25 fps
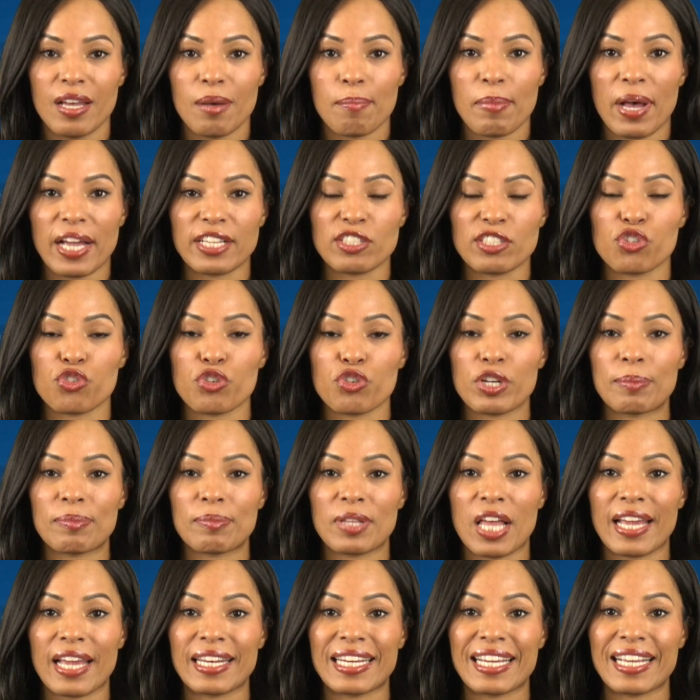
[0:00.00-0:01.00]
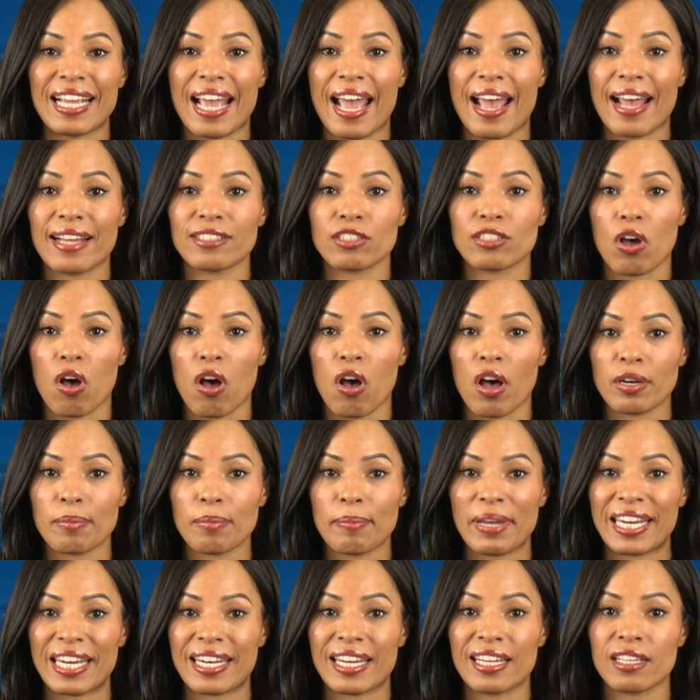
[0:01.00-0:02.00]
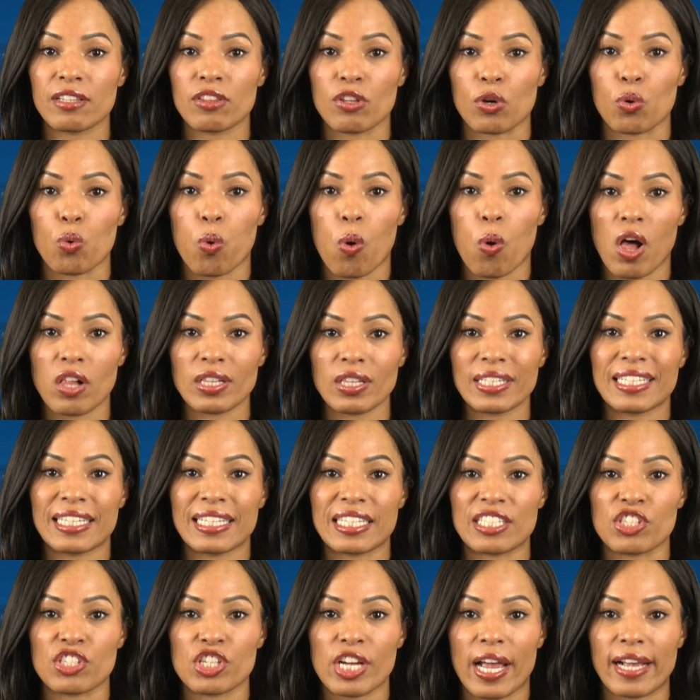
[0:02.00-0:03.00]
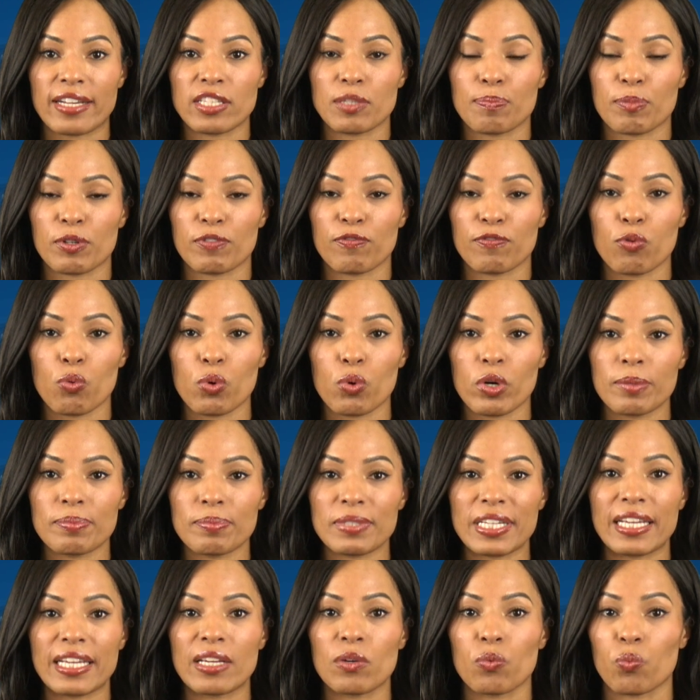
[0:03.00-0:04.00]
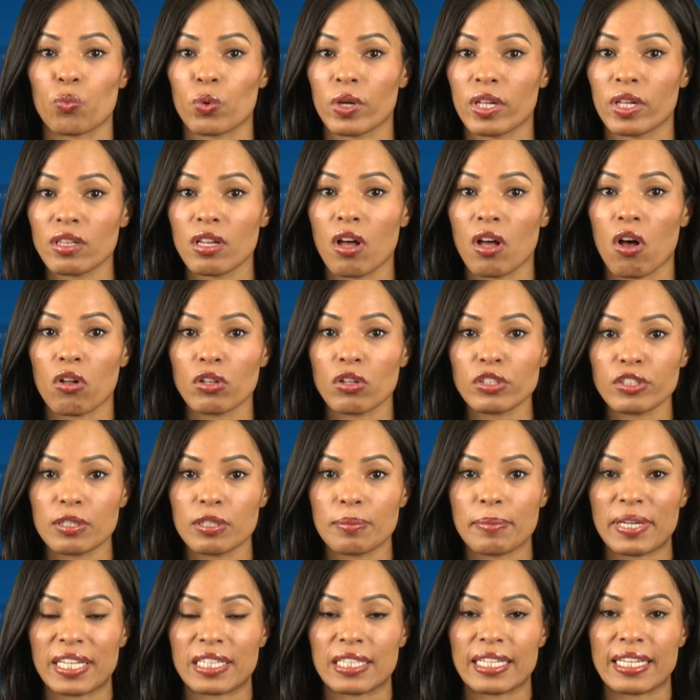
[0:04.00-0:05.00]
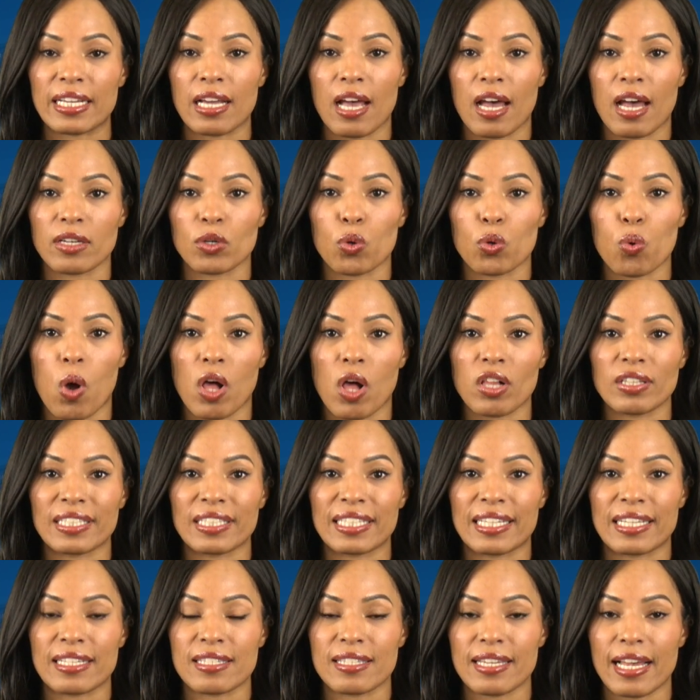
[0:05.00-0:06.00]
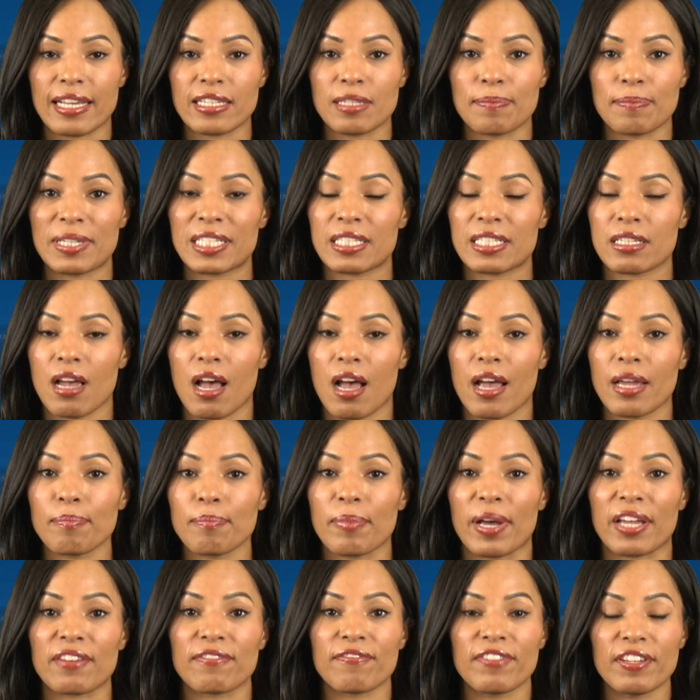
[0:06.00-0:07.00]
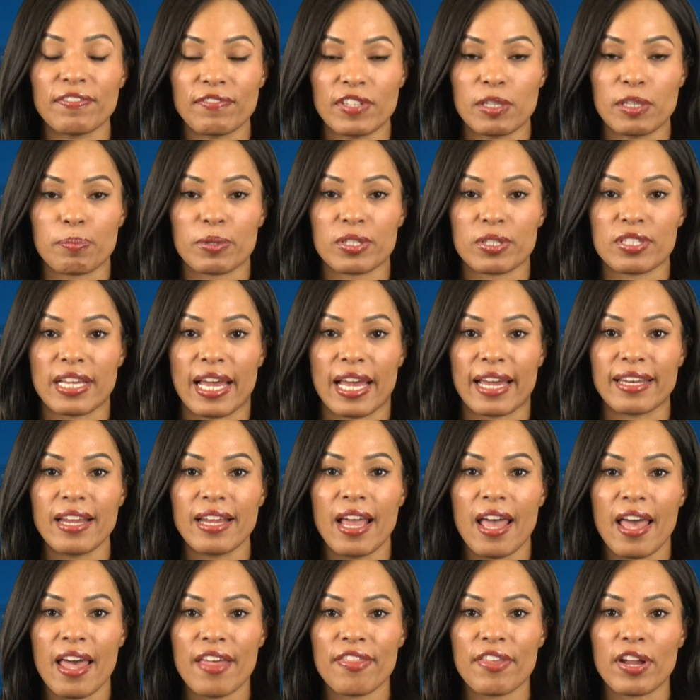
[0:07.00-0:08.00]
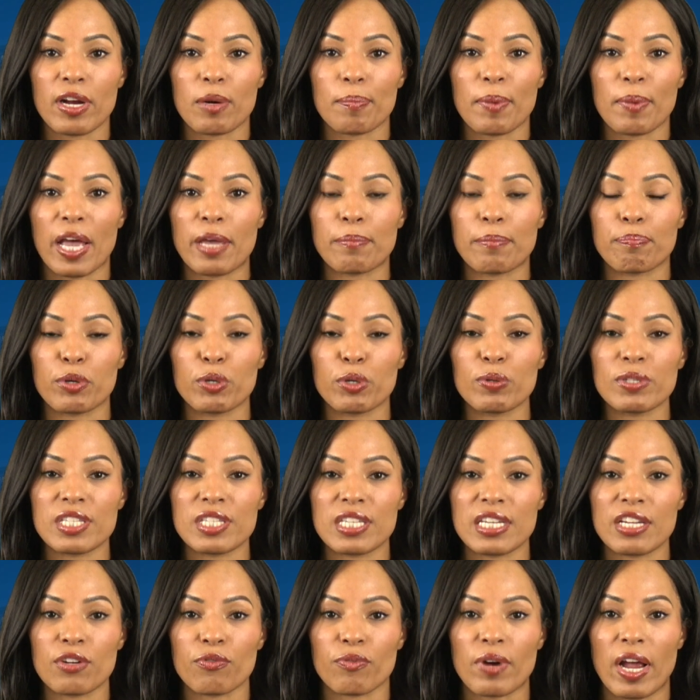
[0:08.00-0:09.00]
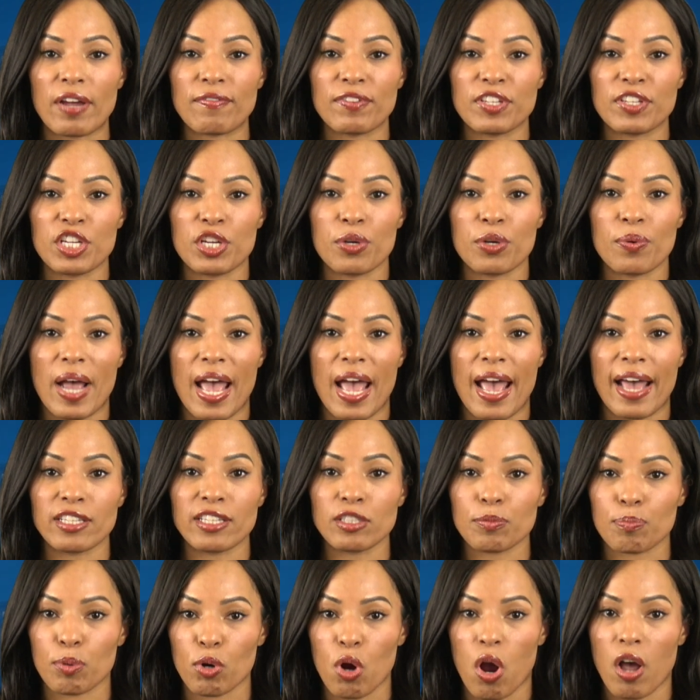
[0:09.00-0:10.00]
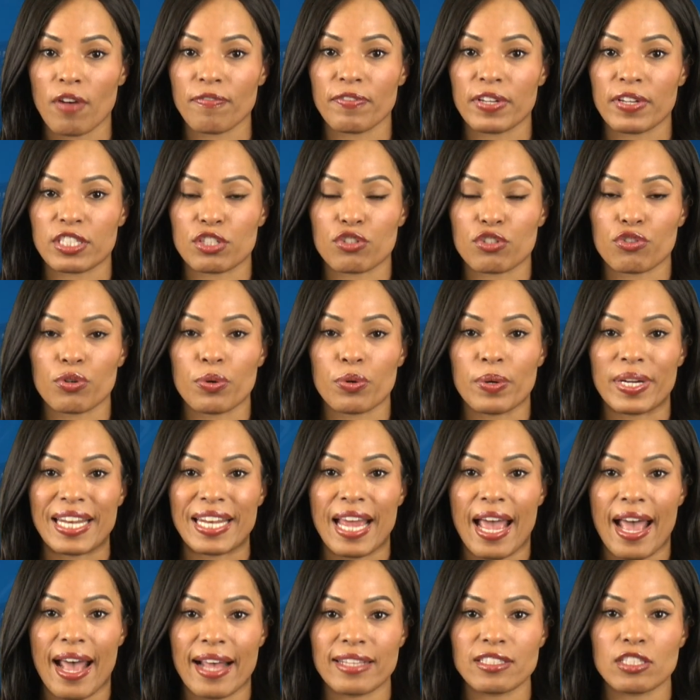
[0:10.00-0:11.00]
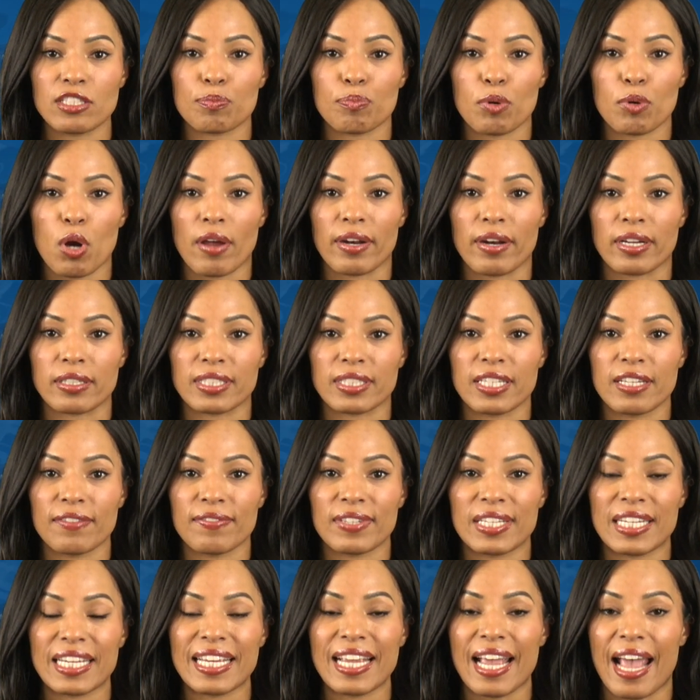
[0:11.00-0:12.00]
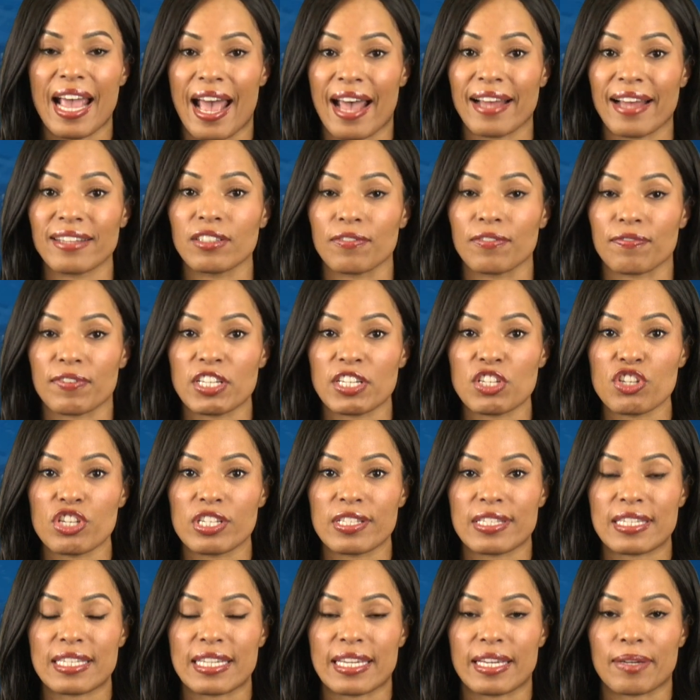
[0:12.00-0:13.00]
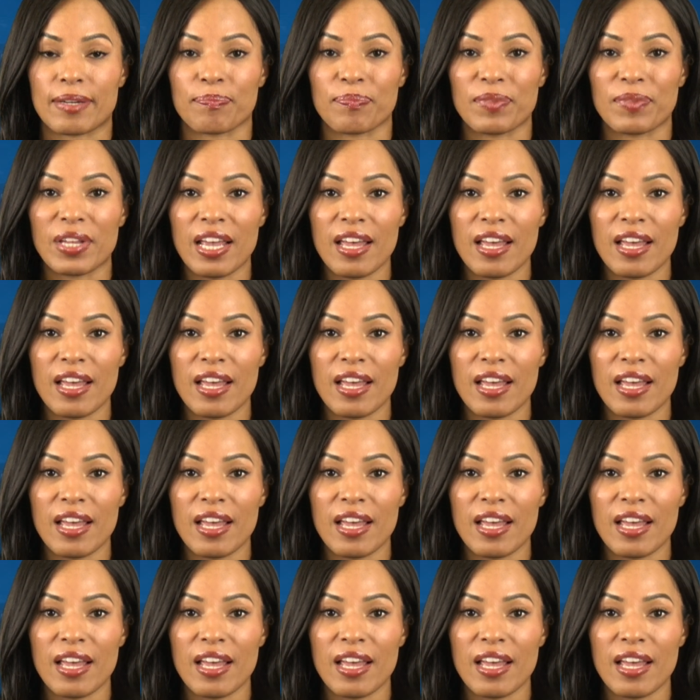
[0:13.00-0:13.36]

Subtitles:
By streamlining and automating the quality checks performed, it will ultimately cut quality assessment time by 50%, thereby boosting revenue and profits through enhanced productivity and efficiency.